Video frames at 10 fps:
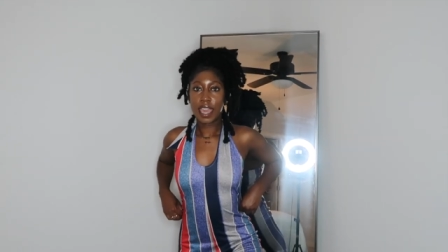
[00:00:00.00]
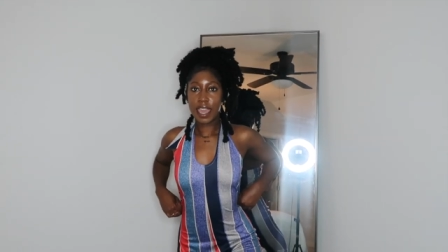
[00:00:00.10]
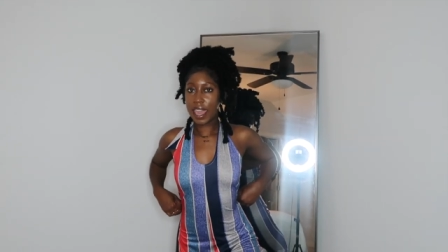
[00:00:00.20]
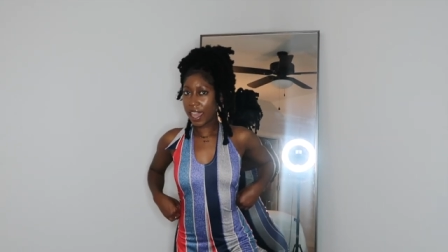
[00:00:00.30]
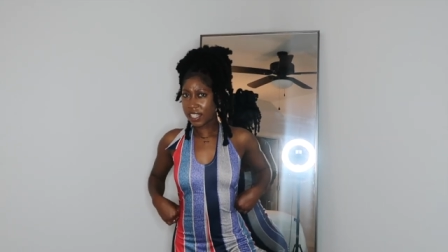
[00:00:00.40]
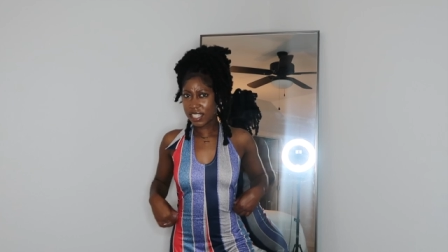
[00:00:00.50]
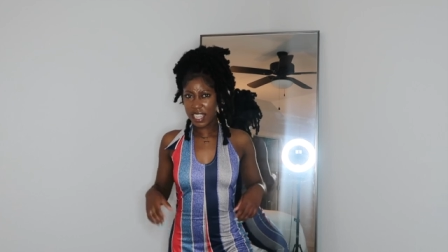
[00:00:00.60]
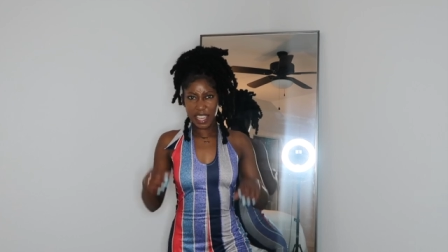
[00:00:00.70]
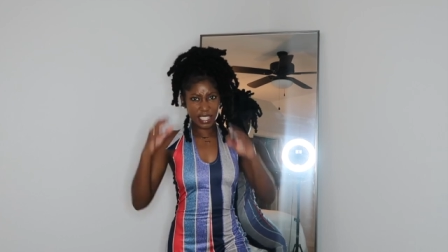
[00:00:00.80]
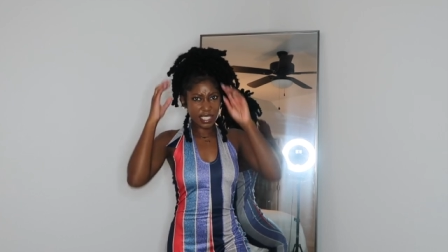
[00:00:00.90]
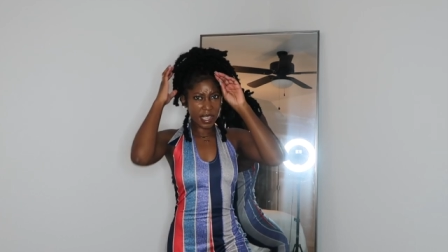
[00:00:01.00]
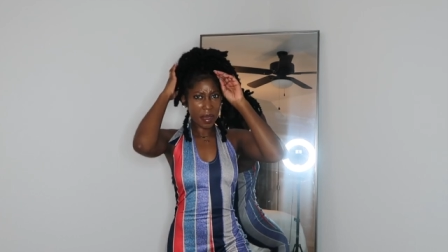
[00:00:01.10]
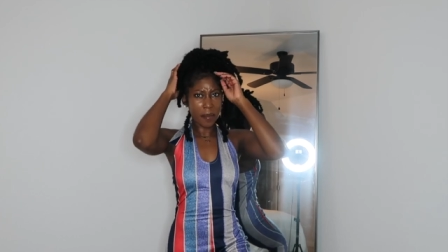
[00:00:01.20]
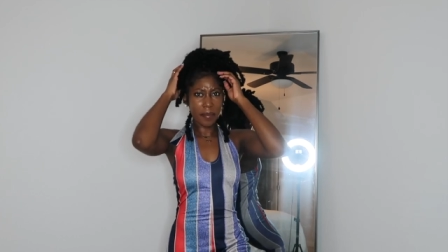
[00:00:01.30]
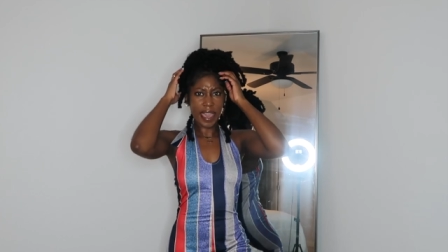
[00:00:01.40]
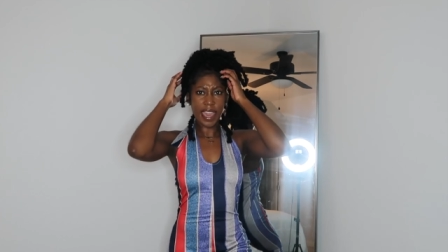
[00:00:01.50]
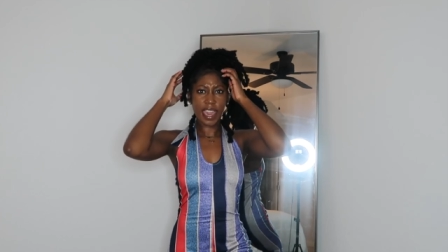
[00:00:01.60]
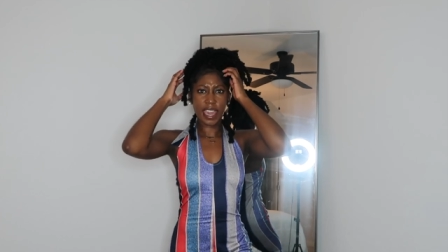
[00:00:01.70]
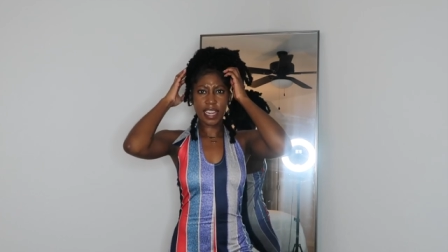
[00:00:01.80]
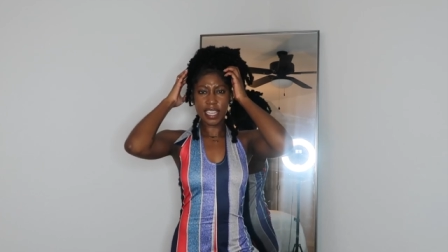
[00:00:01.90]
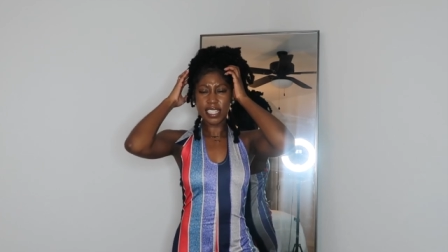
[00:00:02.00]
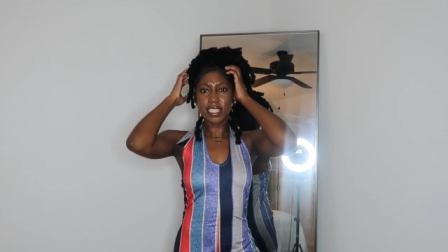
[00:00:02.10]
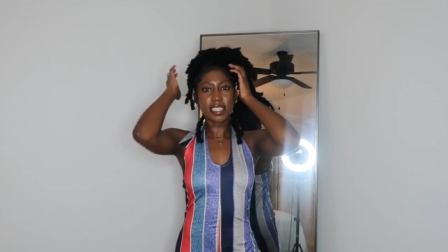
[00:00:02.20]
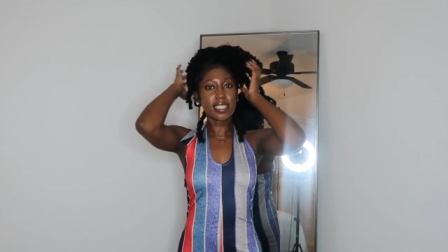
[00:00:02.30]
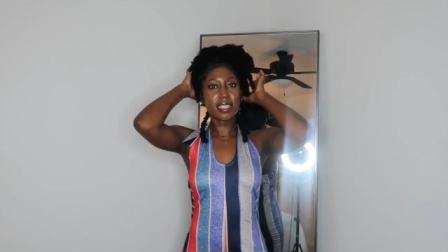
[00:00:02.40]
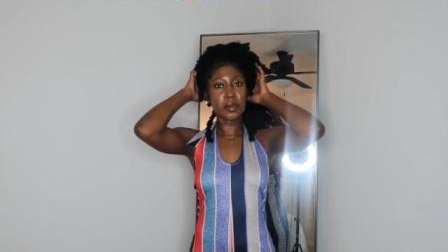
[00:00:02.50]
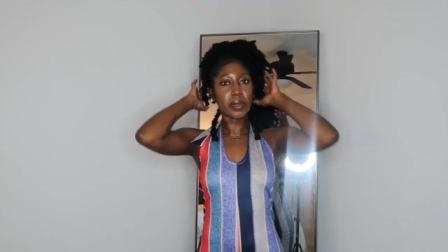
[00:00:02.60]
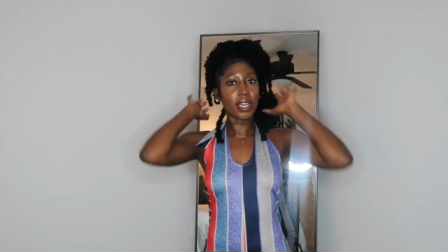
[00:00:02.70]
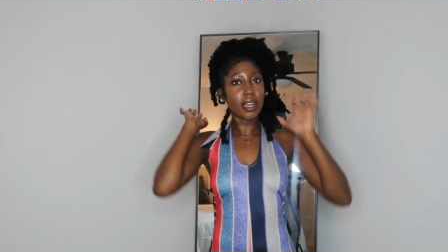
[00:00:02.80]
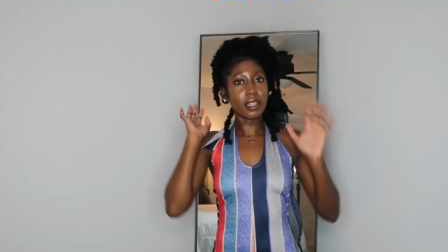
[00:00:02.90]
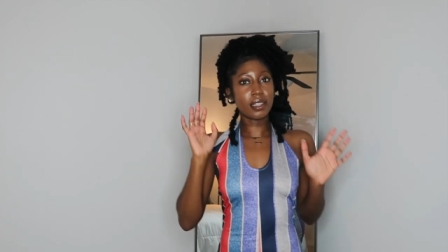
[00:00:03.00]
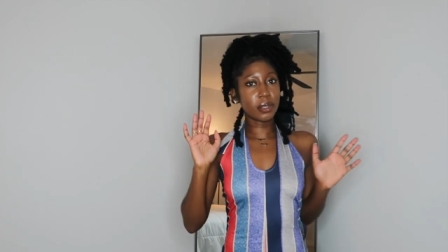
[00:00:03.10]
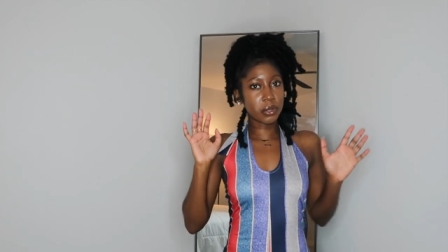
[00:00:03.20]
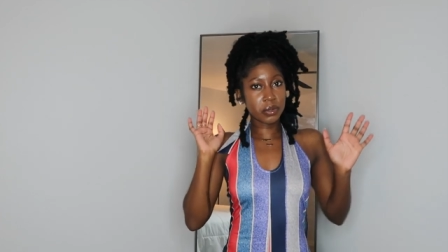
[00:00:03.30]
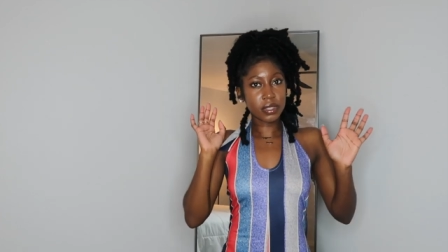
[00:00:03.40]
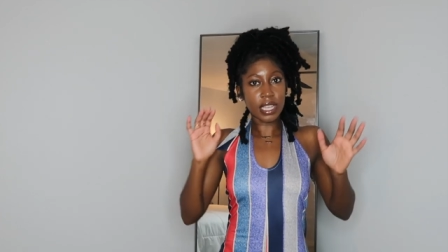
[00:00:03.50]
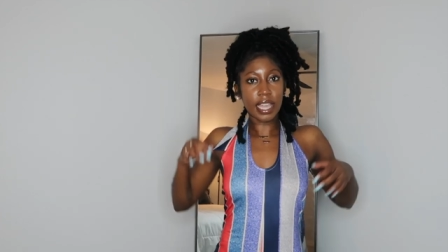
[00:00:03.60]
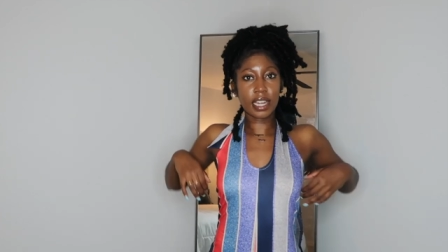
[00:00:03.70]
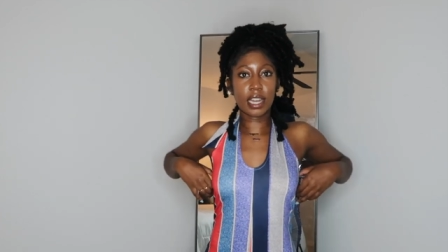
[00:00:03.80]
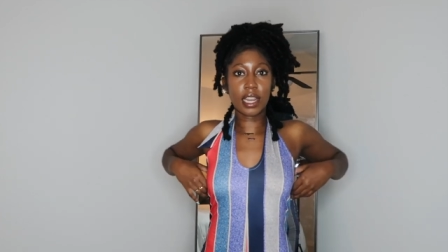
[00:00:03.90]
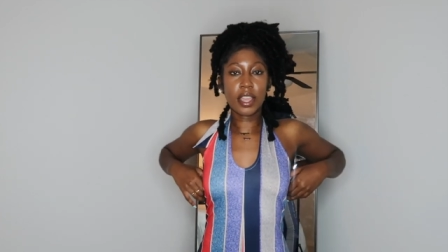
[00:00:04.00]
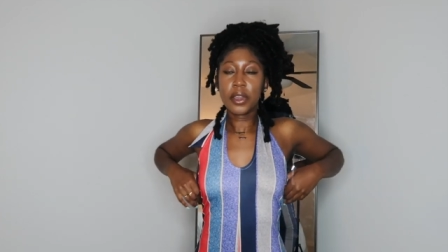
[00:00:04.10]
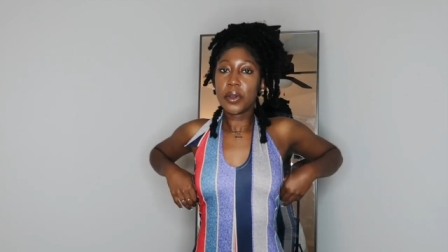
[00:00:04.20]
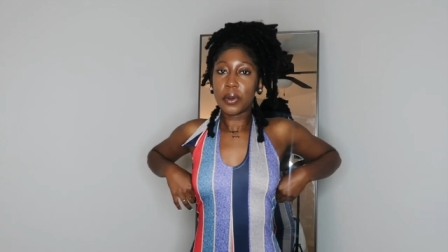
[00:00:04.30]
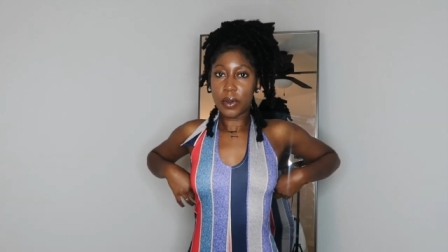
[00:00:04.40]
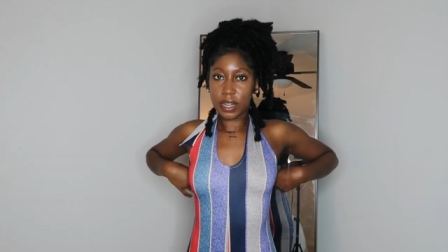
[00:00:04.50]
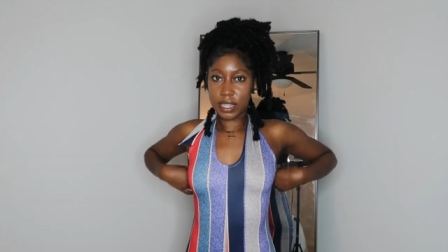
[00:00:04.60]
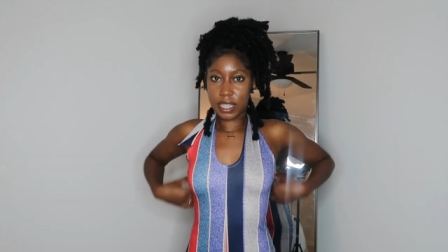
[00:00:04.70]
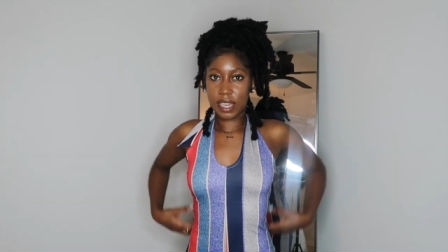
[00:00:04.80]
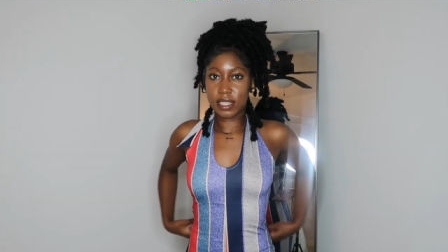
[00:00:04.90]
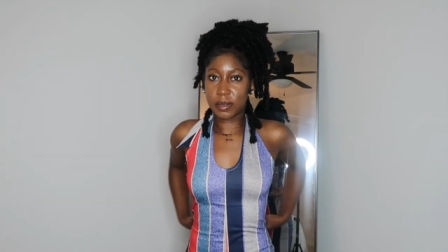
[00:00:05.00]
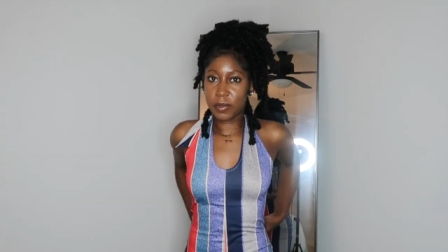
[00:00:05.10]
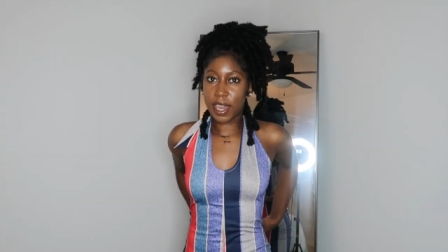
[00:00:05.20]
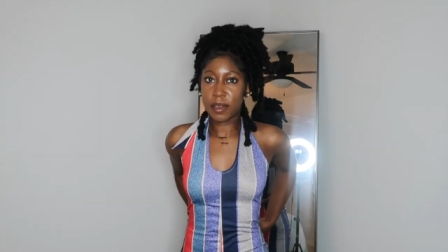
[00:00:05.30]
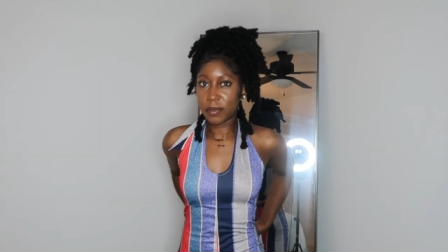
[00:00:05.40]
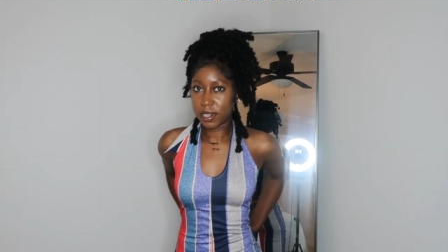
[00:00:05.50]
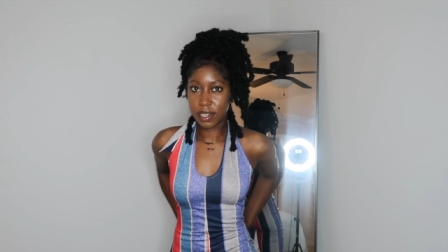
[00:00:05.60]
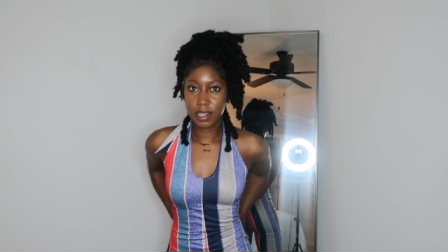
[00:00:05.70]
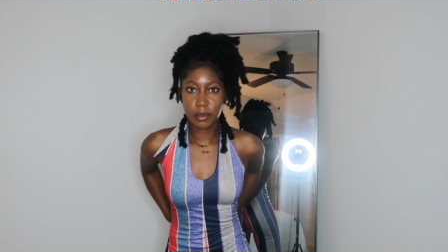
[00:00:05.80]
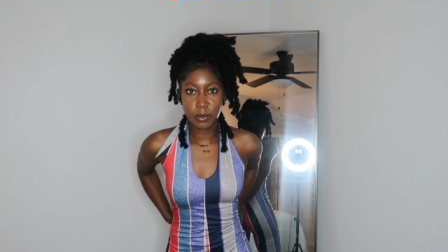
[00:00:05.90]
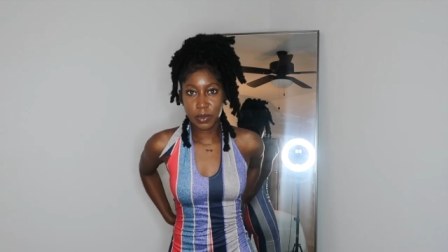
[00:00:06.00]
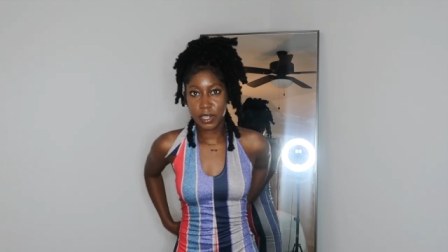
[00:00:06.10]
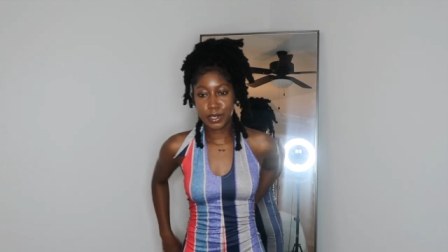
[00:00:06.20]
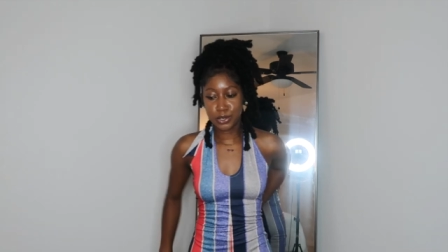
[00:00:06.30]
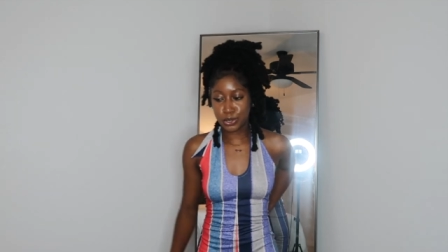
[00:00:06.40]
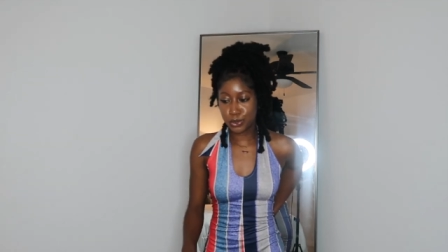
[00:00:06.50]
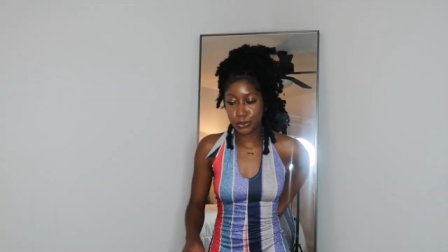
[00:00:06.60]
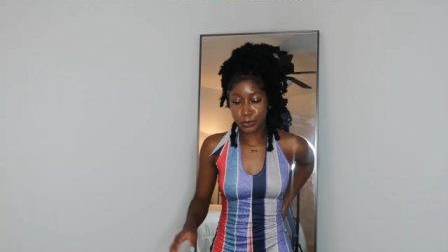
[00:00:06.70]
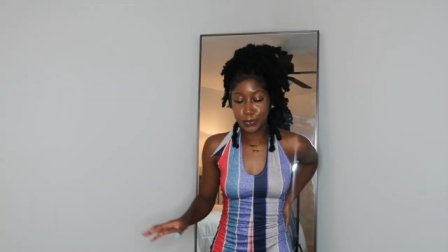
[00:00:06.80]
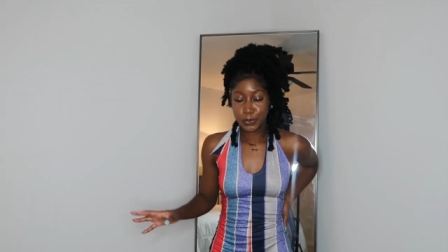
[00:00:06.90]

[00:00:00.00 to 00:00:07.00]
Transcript: It actually isn't bad, it just needs to be a little tighter. Well, I need to gain some weight, one of the two.